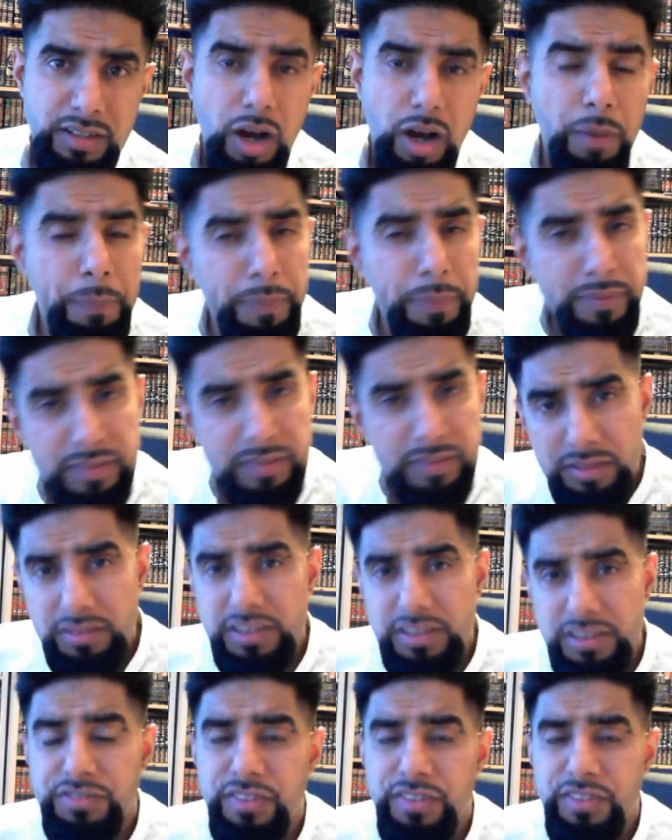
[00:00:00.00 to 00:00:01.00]
up until
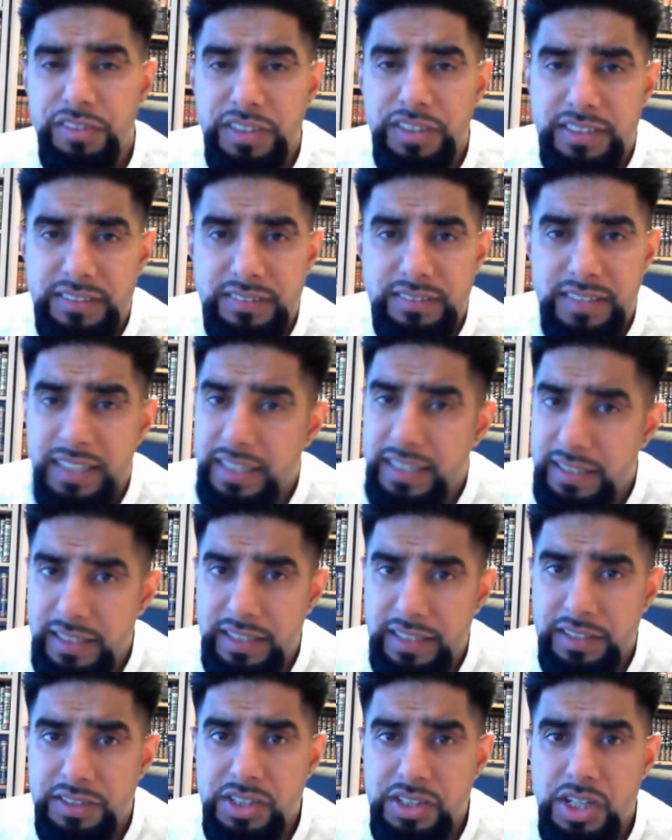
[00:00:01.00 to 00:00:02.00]
this very day and
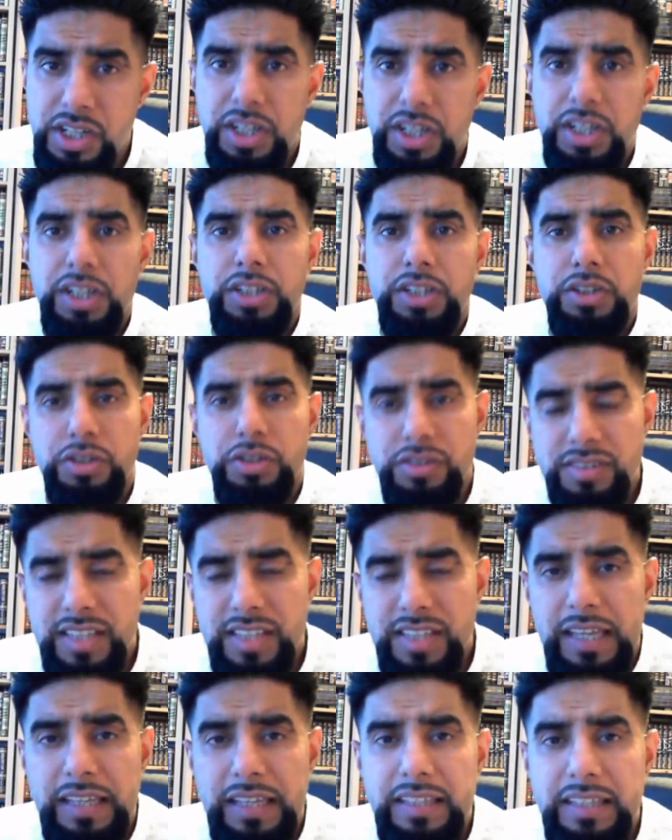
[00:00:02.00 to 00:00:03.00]
age, to
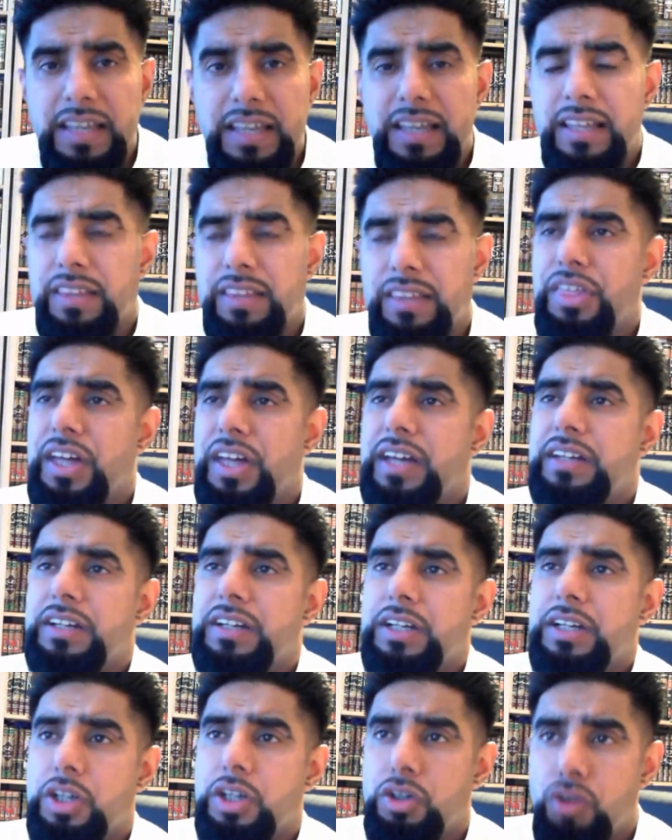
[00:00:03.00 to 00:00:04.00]
say that
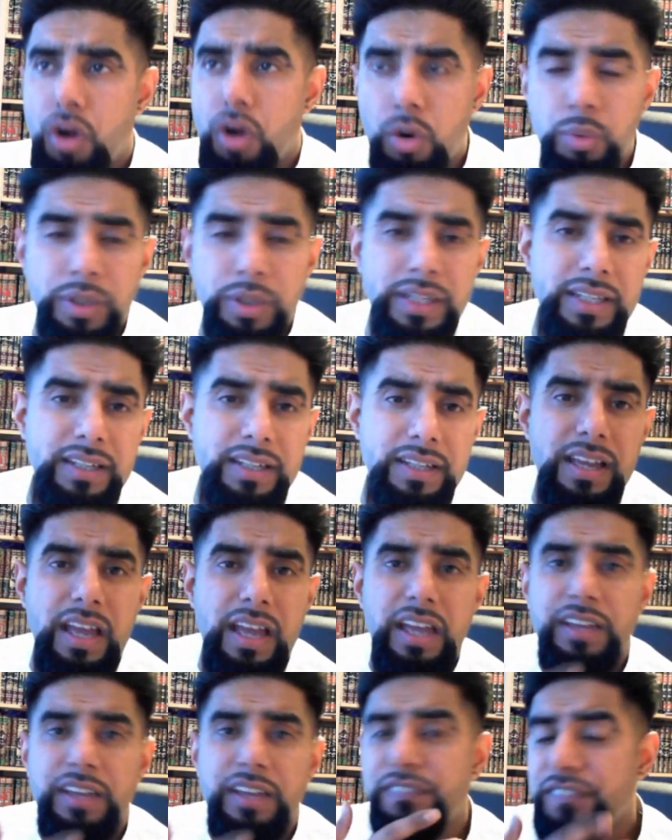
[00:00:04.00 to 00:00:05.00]
growing
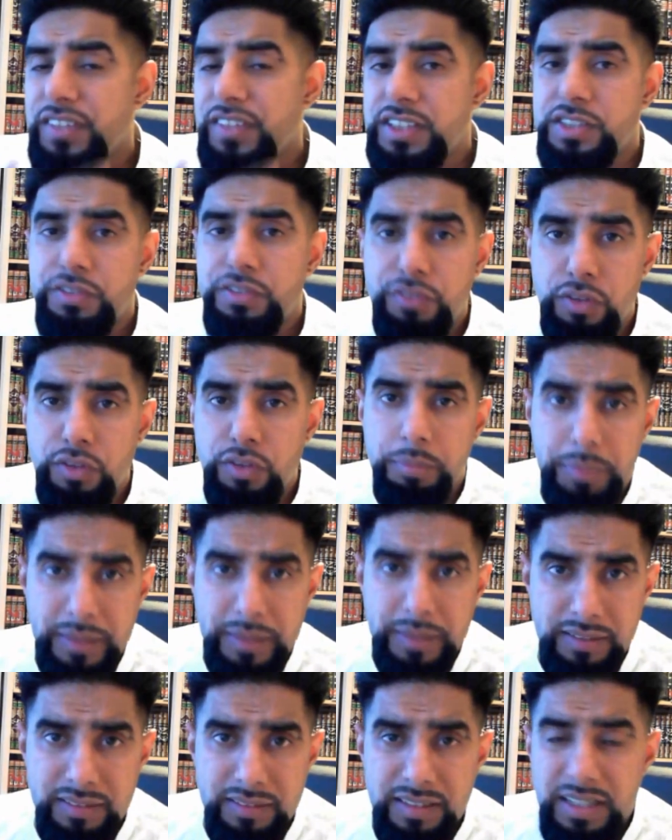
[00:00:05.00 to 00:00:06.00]
a fistful
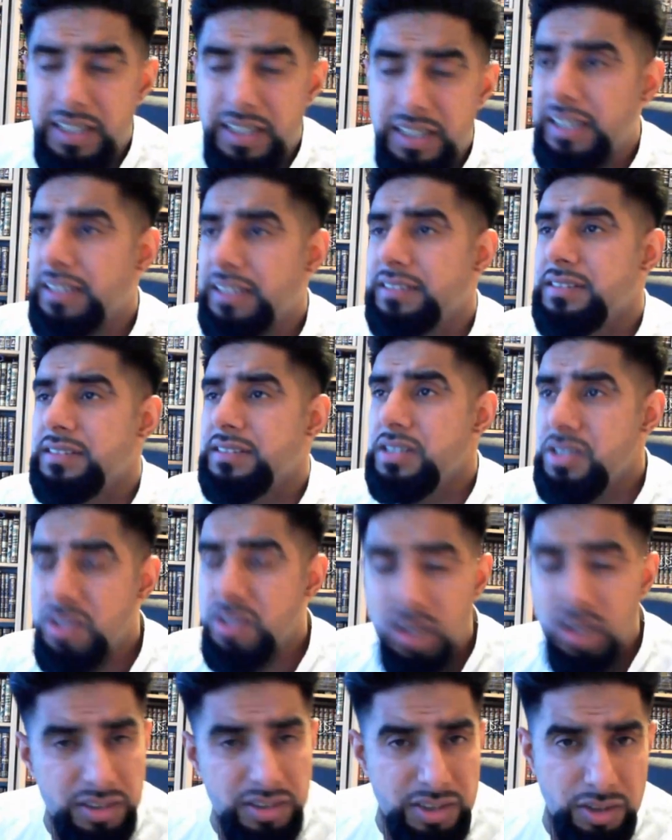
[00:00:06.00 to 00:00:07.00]
beard is
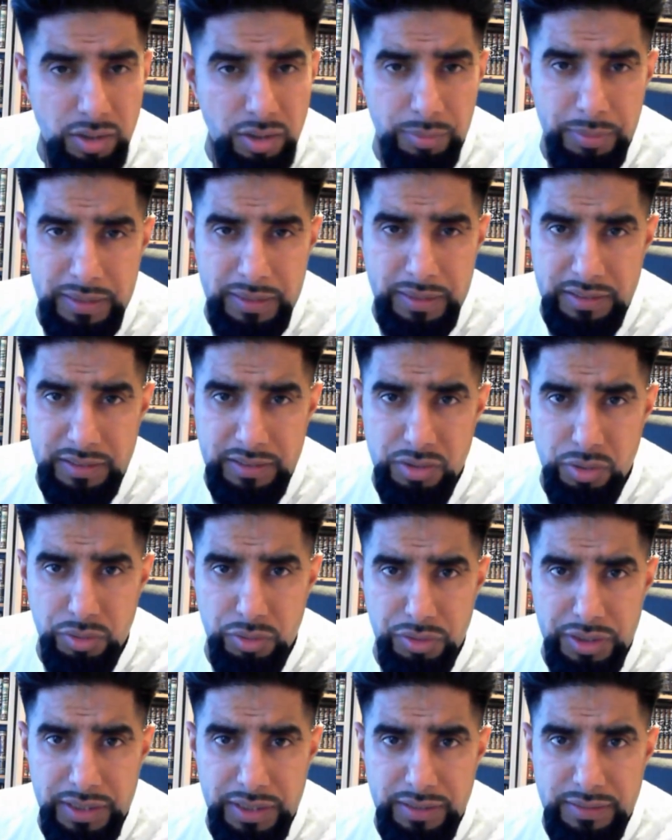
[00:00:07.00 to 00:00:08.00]
not
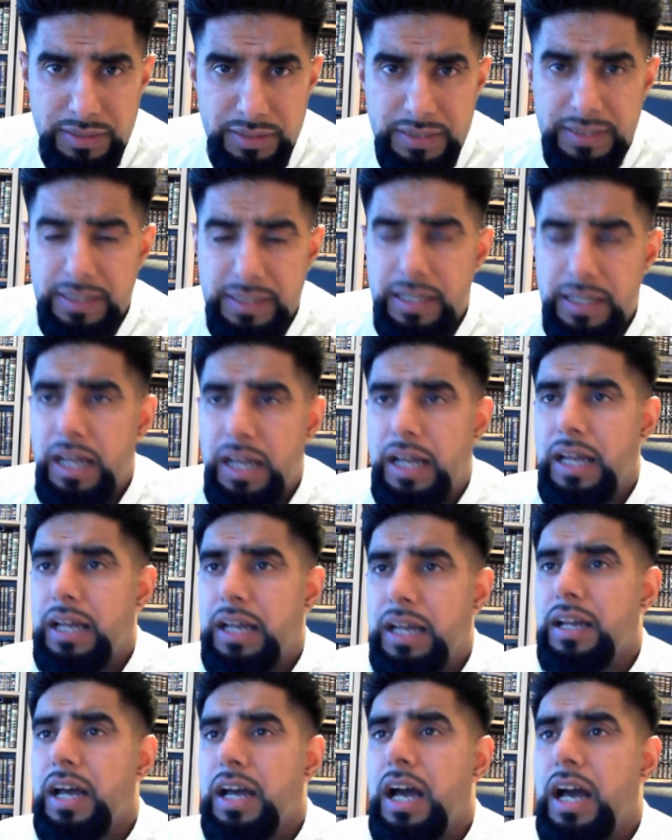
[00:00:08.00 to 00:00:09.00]
obligatory.
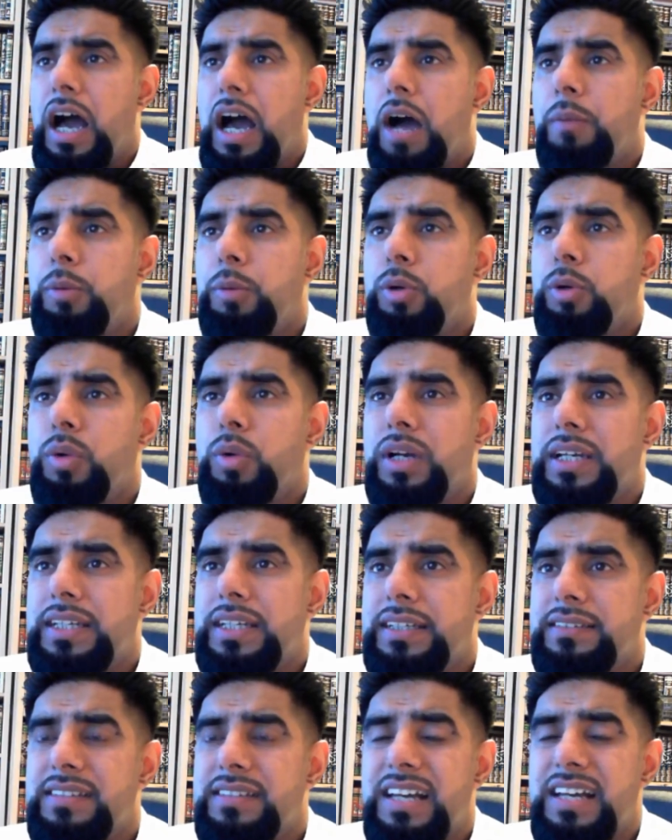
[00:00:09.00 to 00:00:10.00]
Abu
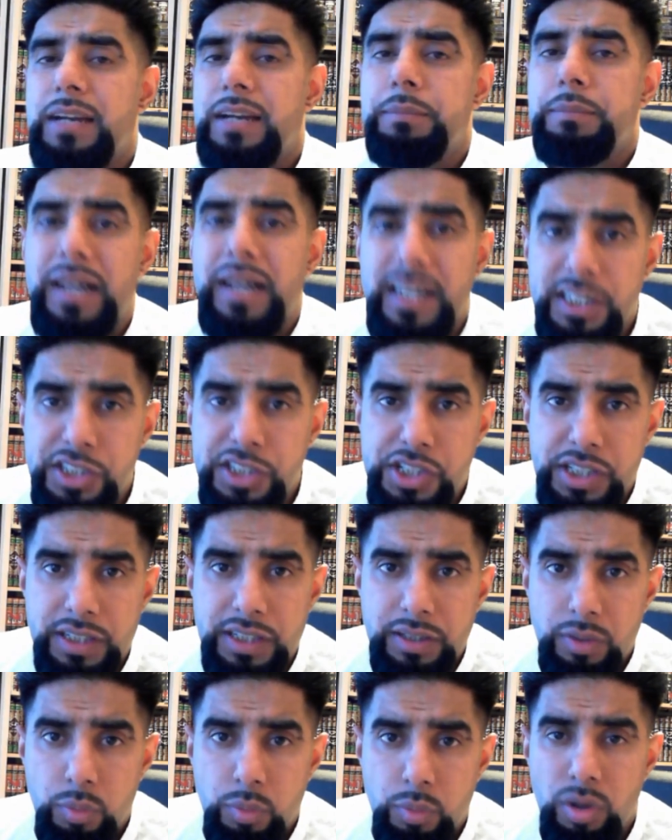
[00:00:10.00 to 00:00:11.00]
Layth
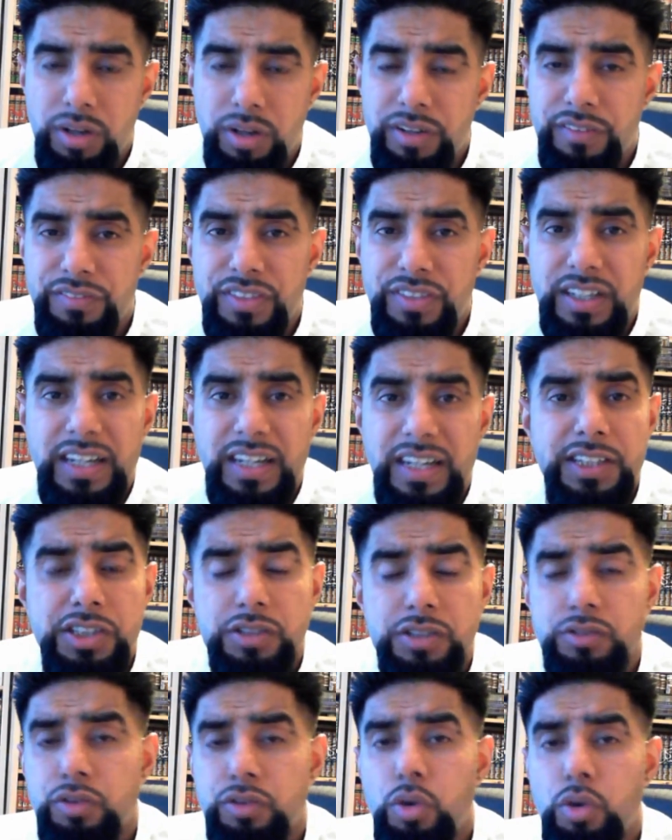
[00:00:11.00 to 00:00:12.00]
Al-Maliki, one of the
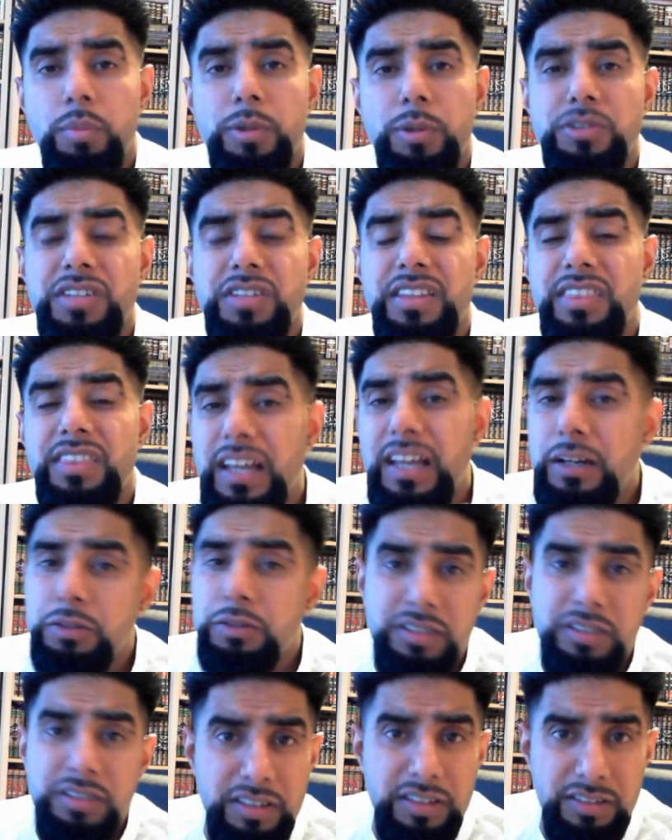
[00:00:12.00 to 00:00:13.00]
legends, almost
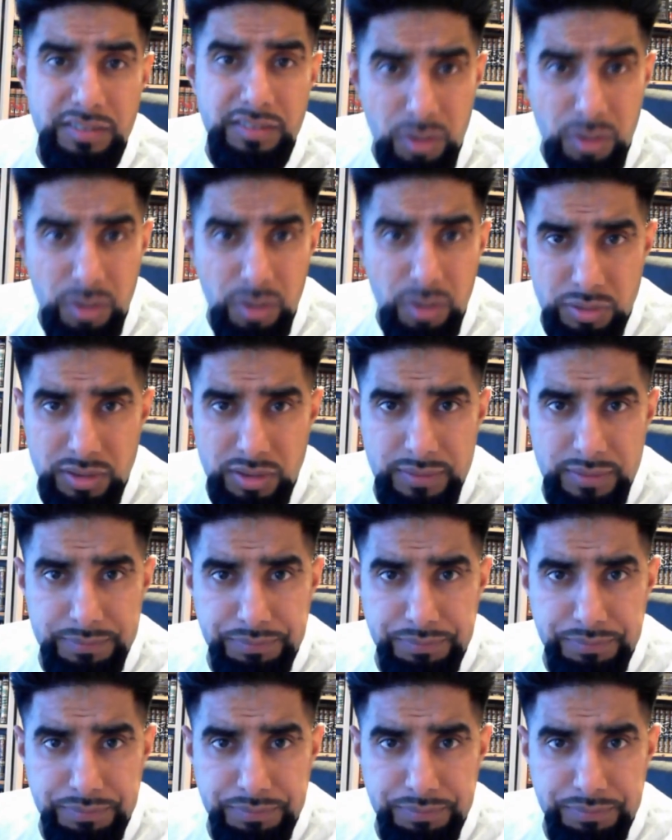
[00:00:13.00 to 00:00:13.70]
1,000 years old,